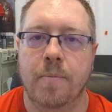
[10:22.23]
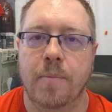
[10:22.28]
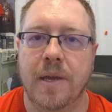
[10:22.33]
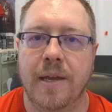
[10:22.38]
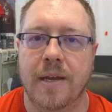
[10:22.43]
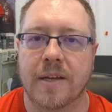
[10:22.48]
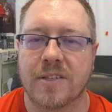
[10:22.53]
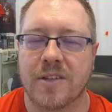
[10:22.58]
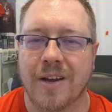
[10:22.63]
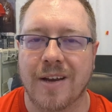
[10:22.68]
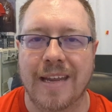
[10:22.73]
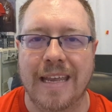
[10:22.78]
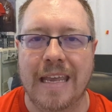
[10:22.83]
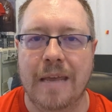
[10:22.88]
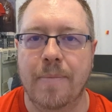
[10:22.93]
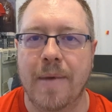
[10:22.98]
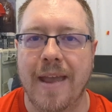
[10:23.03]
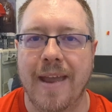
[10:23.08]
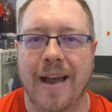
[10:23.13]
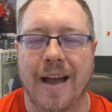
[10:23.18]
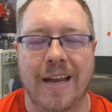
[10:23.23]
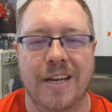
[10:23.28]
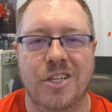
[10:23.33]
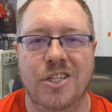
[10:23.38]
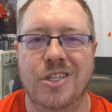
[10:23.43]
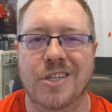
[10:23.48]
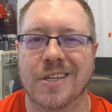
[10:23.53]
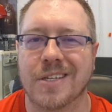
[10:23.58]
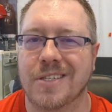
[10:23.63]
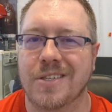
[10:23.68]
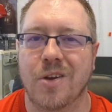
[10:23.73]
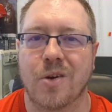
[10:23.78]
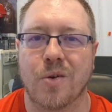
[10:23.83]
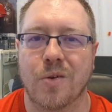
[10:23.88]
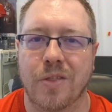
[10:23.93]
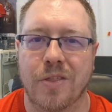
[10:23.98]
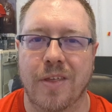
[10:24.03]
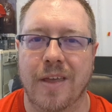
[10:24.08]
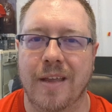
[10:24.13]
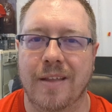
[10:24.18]
Because on eBay, I just
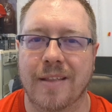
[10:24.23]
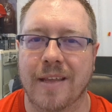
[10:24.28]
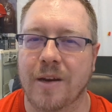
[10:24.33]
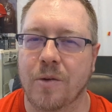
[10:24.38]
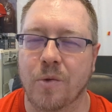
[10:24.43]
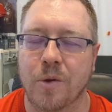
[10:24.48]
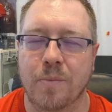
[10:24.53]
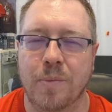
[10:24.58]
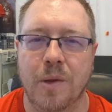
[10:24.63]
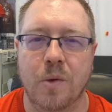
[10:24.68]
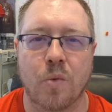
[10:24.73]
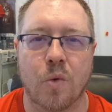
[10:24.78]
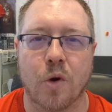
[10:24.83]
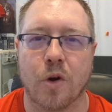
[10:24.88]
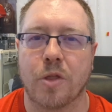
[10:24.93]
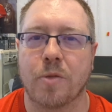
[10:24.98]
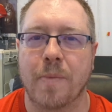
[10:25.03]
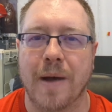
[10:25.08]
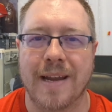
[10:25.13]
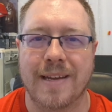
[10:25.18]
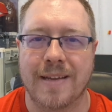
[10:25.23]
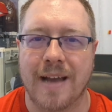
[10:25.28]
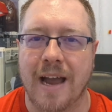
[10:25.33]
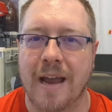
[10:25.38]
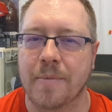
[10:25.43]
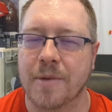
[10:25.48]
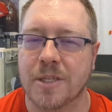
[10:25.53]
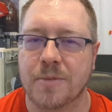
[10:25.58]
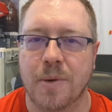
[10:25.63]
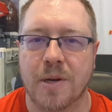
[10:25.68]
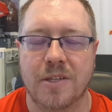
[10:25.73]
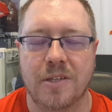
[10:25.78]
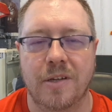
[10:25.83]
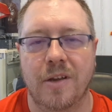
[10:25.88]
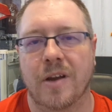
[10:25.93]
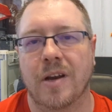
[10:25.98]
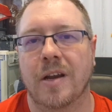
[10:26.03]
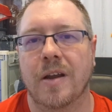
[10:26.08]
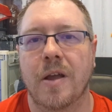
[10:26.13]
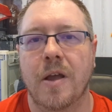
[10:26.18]
don't think that it would be worth my time,
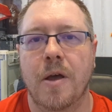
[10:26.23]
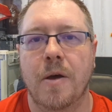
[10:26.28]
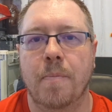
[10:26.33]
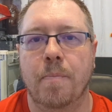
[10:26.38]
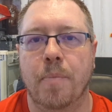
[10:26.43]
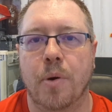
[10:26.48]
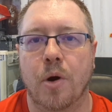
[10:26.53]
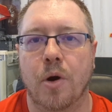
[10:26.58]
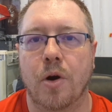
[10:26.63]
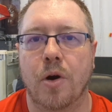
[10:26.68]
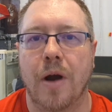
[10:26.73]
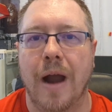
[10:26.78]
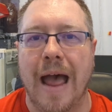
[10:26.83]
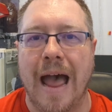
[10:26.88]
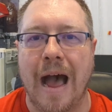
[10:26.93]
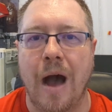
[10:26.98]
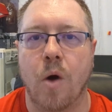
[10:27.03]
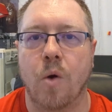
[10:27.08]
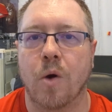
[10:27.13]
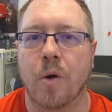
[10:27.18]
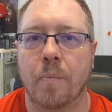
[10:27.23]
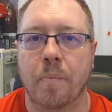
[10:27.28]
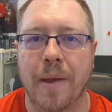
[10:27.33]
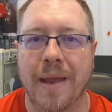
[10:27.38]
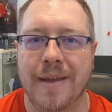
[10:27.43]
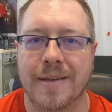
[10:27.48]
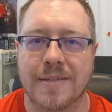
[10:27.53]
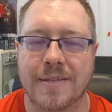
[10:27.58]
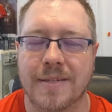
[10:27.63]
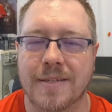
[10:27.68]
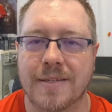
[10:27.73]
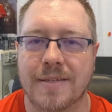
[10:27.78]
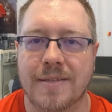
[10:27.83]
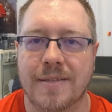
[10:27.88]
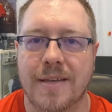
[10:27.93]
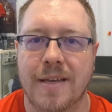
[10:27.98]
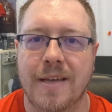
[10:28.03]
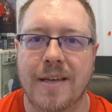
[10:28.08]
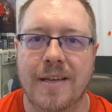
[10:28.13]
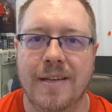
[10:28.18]
especially on a per hour
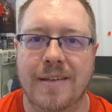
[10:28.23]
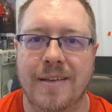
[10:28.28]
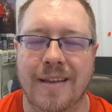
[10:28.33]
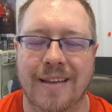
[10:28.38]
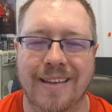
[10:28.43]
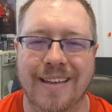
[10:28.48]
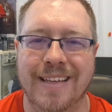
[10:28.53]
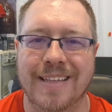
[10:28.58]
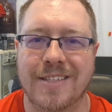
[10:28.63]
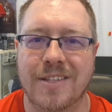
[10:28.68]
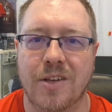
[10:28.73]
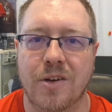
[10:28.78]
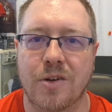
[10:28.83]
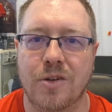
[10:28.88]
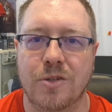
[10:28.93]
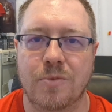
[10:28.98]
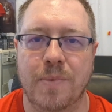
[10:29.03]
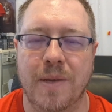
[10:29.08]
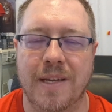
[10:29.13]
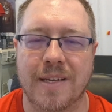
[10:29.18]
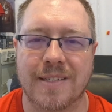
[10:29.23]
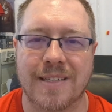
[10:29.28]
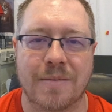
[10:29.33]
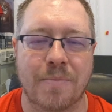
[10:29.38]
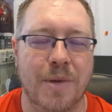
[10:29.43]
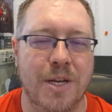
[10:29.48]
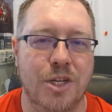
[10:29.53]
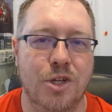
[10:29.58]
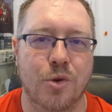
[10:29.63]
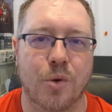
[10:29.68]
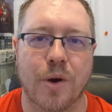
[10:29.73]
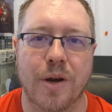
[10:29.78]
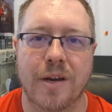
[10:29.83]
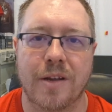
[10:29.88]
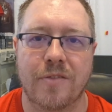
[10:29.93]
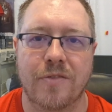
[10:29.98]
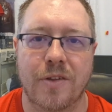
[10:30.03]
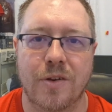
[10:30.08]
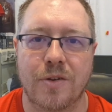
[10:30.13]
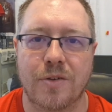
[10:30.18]
basis, to list those, because a
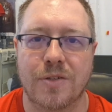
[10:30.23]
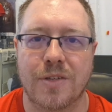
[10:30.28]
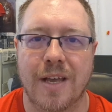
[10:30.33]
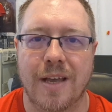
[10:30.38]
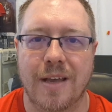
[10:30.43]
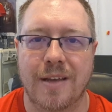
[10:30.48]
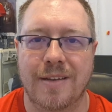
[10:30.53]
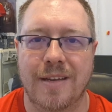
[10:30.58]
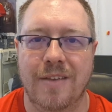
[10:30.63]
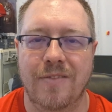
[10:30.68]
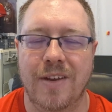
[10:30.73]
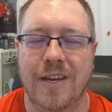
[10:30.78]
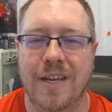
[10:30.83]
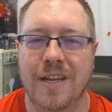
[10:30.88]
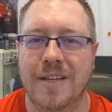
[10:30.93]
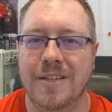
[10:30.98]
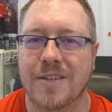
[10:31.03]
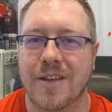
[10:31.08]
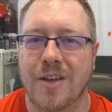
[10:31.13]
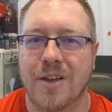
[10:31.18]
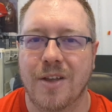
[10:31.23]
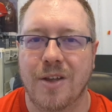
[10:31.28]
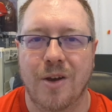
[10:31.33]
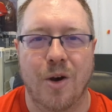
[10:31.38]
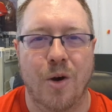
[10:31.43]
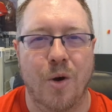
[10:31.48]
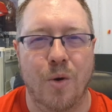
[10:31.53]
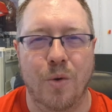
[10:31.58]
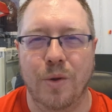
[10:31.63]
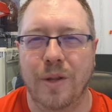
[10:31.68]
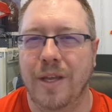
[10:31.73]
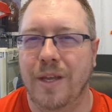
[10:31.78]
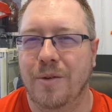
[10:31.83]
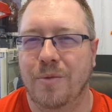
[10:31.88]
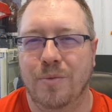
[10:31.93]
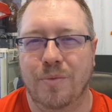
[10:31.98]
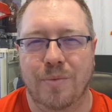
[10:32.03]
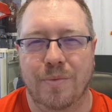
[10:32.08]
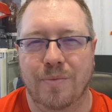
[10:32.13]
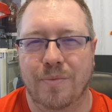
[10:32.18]
majority of those DVDs
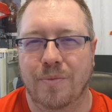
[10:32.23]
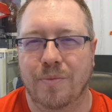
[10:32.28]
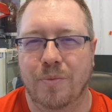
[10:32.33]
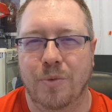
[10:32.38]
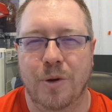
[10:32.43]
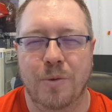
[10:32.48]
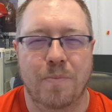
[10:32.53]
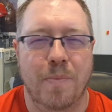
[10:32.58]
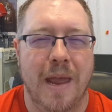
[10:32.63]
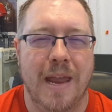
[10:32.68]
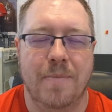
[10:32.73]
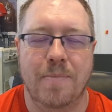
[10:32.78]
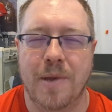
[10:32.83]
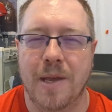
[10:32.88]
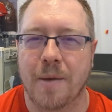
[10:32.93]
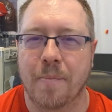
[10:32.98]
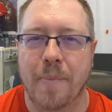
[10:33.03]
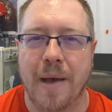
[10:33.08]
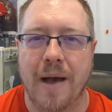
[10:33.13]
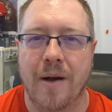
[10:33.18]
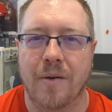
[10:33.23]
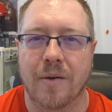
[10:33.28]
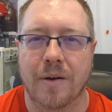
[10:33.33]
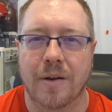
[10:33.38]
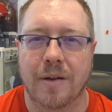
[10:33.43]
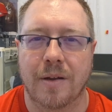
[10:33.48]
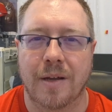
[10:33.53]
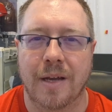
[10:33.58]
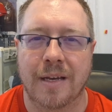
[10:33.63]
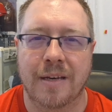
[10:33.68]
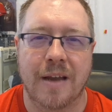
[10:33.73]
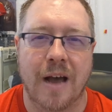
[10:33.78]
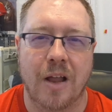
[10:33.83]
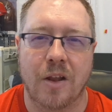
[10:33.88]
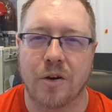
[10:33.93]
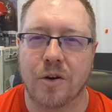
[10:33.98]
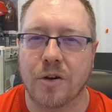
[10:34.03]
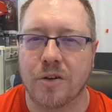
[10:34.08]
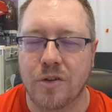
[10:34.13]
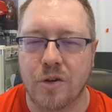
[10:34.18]
only would make me about $1
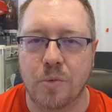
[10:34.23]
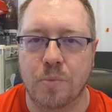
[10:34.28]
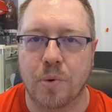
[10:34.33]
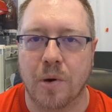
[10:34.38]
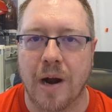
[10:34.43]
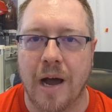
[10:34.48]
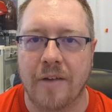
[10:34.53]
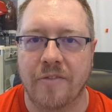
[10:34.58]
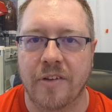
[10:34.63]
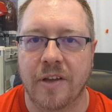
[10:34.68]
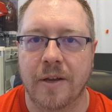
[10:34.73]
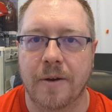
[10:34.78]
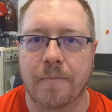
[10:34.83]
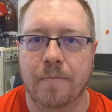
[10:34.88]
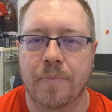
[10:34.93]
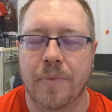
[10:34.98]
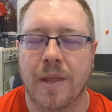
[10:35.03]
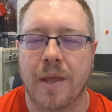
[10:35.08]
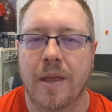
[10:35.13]
or $2 profit.